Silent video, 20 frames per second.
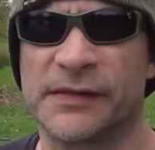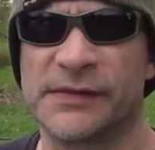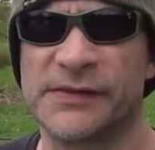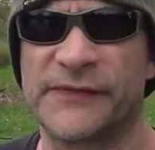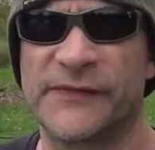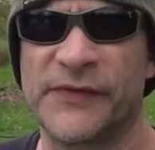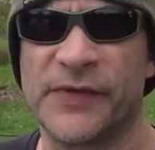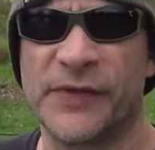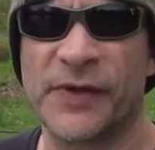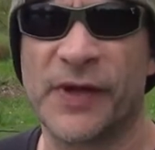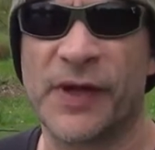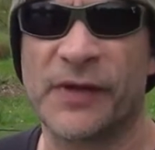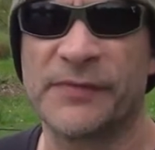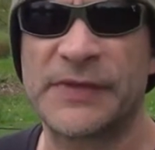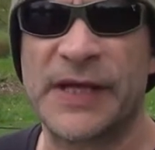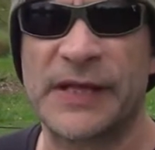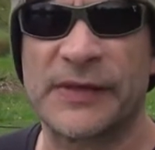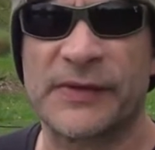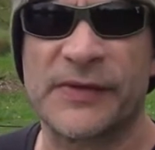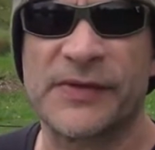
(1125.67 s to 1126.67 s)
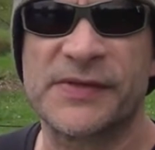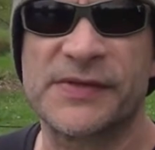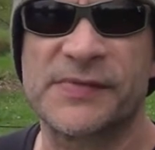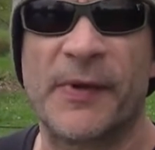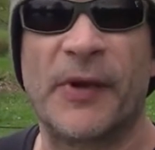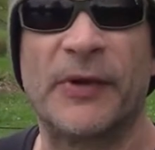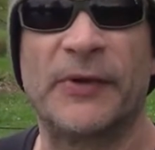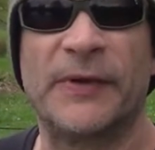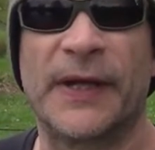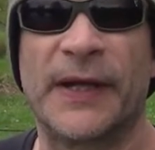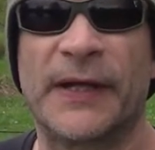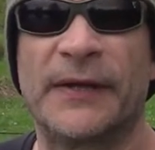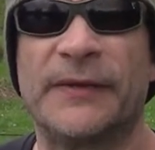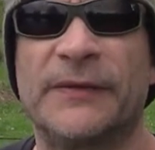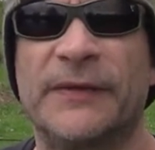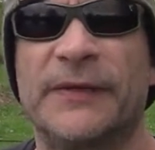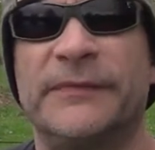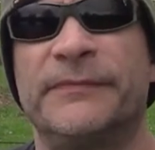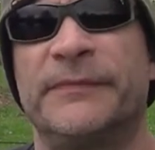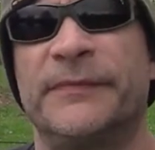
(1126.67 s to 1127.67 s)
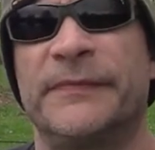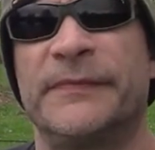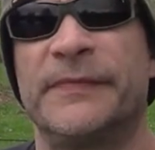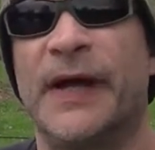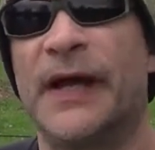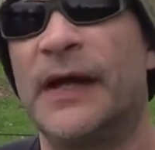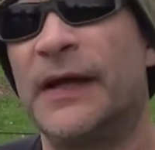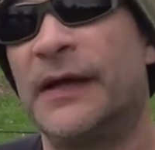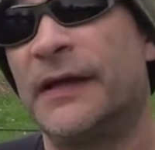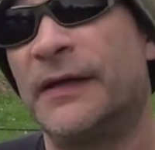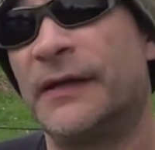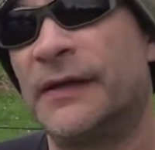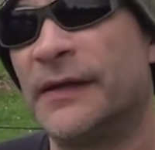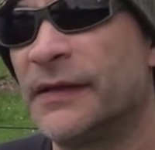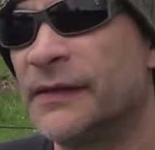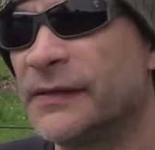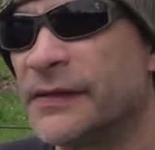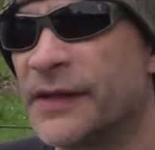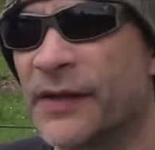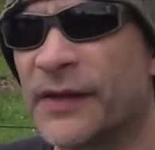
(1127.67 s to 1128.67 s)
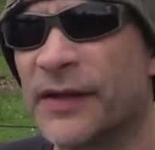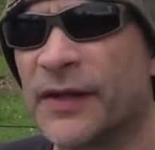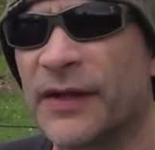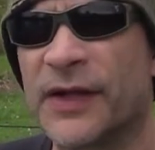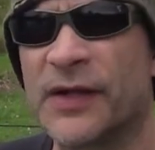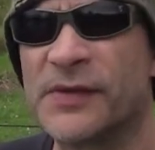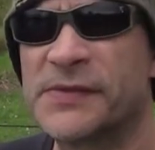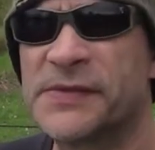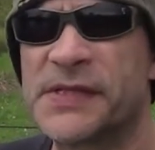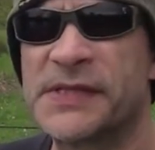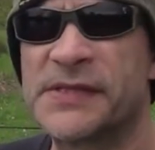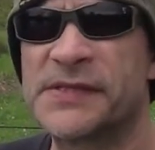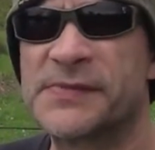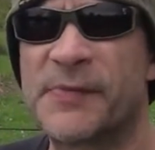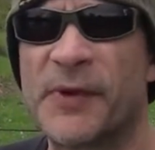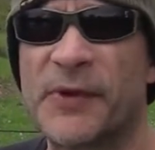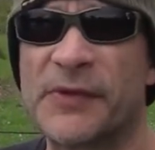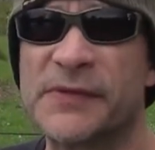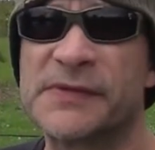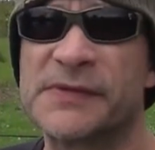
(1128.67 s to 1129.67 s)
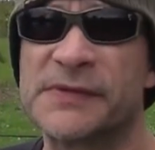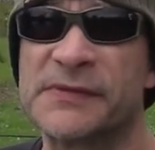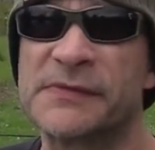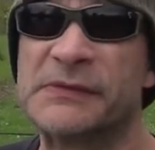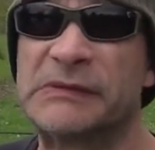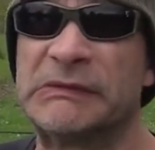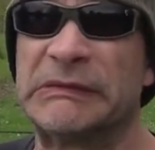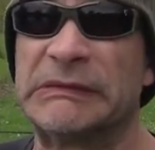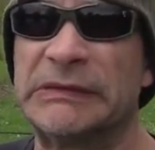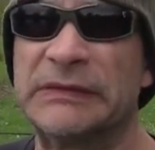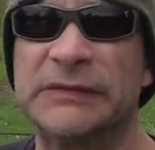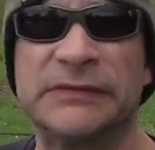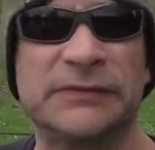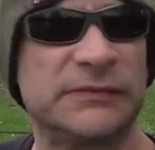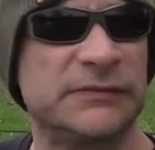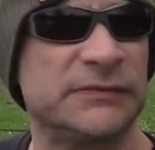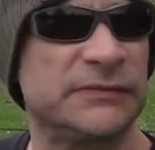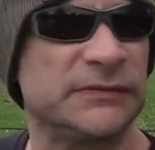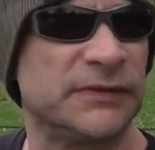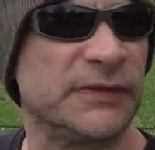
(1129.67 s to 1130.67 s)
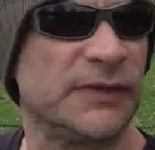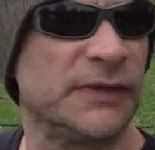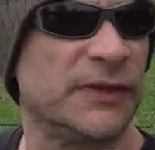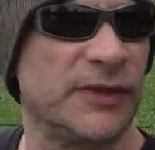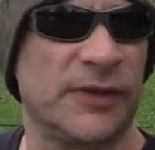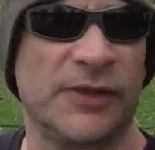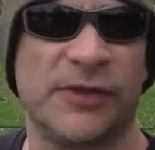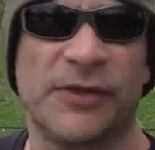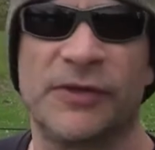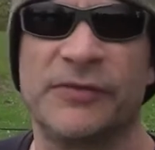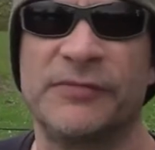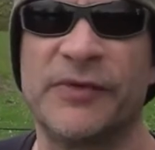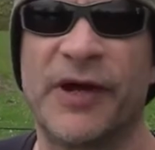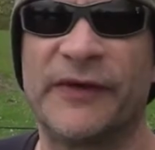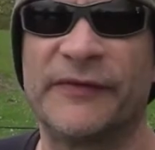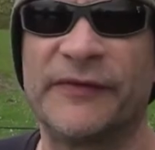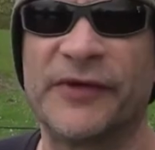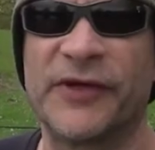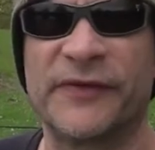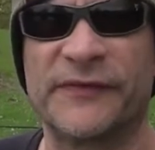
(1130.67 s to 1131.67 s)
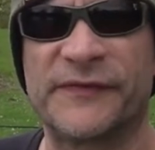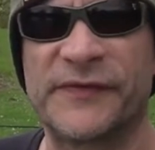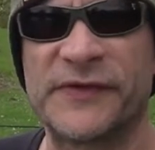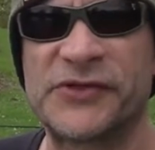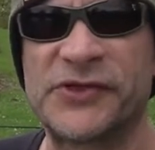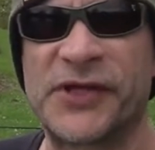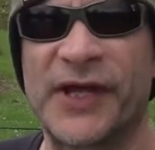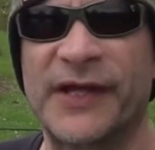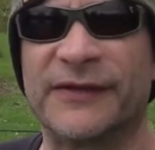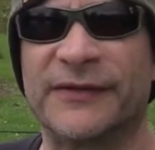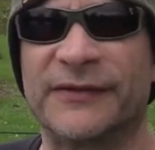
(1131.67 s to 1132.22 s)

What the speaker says: few carp down on the spot now, down the close-in spot, so we might have another fish yet.